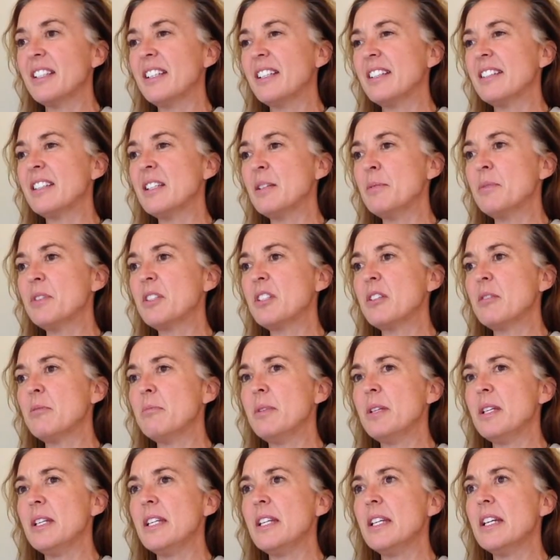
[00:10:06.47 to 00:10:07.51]
it seems to
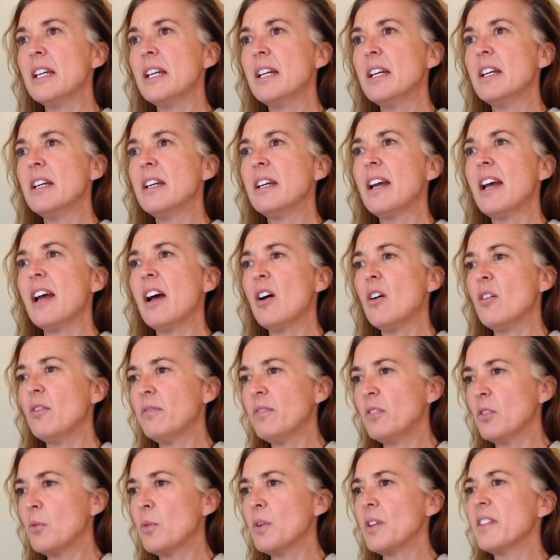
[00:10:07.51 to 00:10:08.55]
be
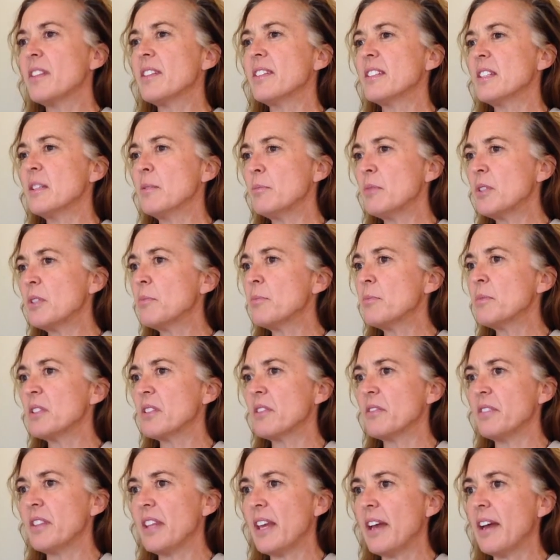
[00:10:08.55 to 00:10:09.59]
helpful with the symptoms
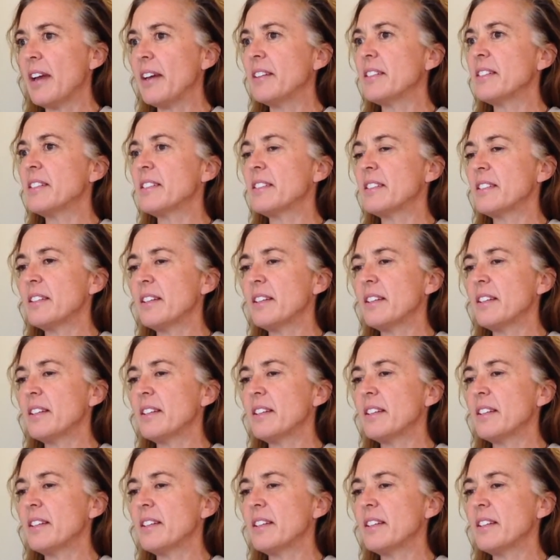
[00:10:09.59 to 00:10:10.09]
of that.